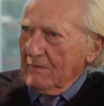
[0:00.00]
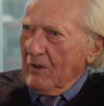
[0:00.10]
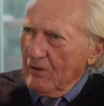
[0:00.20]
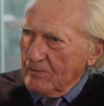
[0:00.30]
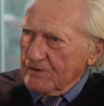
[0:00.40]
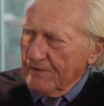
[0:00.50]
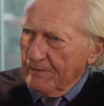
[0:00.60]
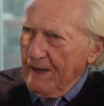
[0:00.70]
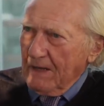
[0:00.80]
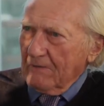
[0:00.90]
the homes of
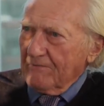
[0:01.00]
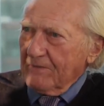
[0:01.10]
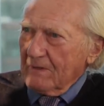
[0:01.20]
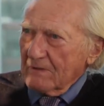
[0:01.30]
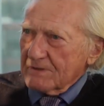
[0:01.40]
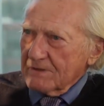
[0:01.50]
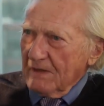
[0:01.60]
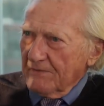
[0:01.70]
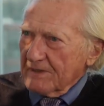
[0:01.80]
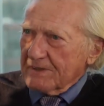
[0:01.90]
the battlefields
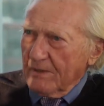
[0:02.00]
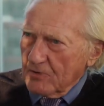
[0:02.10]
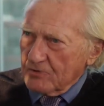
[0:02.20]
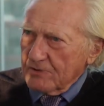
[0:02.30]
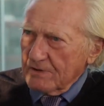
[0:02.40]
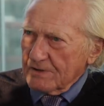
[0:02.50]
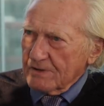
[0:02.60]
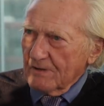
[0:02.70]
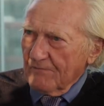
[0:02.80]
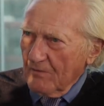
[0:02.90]
and the
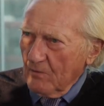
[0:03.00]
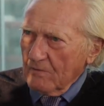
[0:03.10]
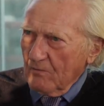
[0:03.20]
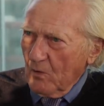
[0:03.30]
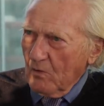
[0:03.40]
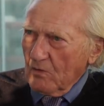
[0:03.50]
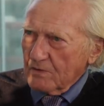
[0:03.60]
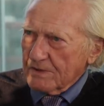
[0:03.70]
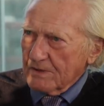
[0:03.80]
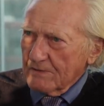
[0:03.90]
cemeteries of the
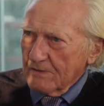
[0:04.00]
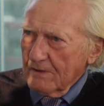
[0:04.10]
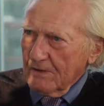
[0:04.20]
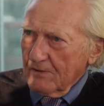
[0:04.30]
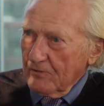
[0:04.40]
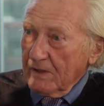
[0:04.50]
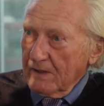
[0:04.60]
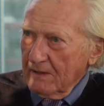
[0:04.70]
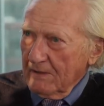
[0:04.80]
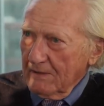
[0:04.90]
wars,
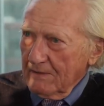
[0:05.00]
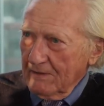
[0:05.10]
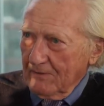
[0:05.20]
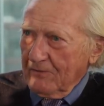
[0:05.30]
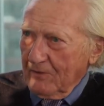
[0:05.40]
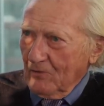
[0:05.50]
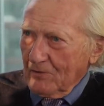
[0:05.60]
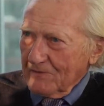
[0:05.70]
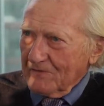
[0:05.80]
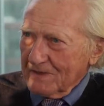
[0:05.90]
3 in
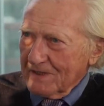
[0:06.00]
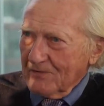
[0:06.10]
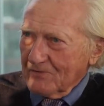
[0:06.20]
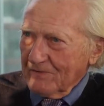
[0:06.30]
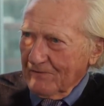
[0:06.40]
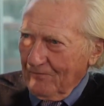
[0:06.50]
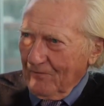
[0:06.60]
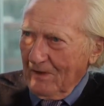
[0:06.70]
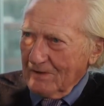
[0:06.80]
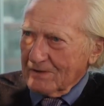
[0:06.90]
3/4 of a century for
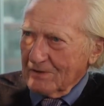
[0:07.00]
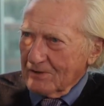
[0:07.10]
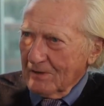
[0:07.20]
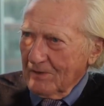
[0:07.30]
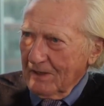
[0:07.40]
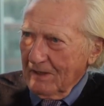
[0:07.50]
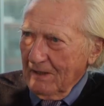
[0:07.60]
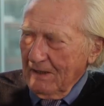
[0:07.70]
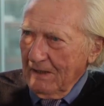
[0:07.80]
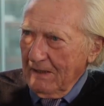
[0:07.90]
France and Germany.
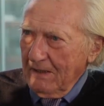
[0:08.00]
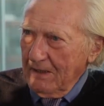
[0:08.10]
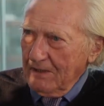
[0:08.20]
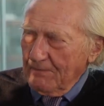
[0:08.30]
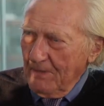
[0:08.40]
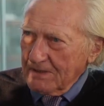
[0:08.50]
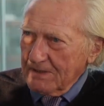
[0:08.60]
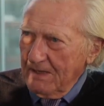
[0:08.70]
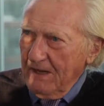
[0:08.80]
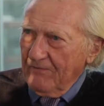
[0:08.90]
It
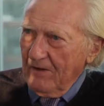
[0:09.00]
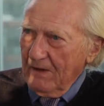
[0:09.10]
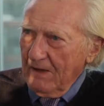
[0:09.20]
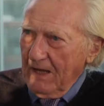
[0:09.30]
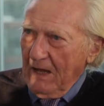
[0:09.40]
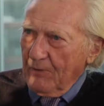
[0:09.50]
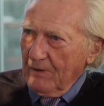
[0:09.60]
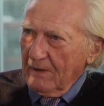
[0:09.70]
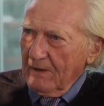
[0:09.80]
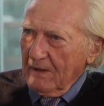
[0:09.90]
must never happen